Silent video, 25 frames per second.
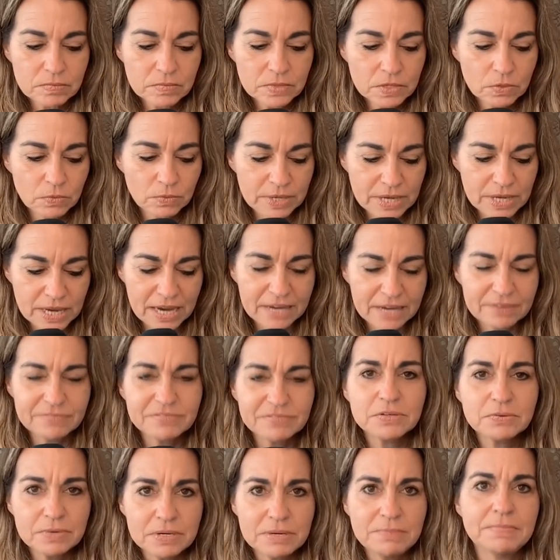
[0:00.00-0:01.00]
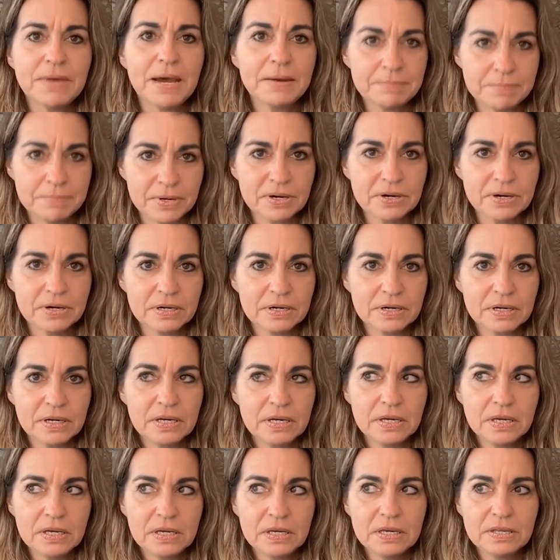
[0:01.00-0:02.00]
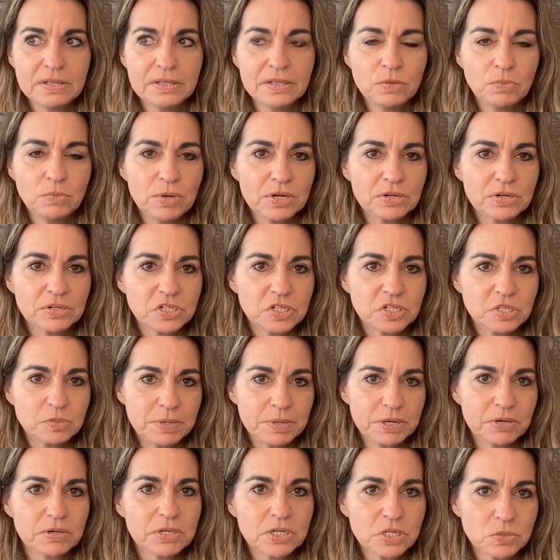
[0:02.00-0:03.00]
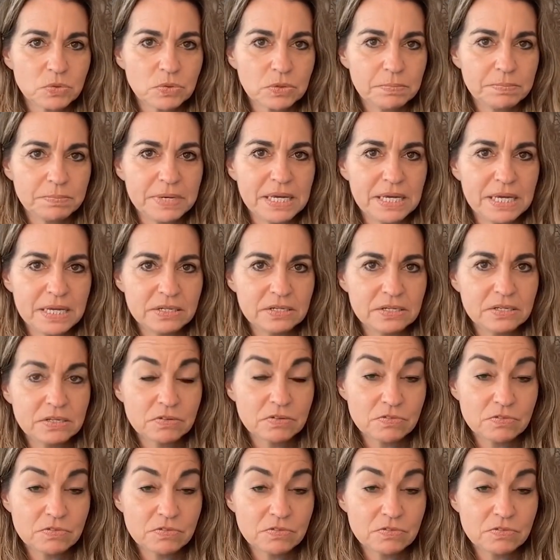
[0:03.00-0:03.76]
We have to remember that we are spiritual beings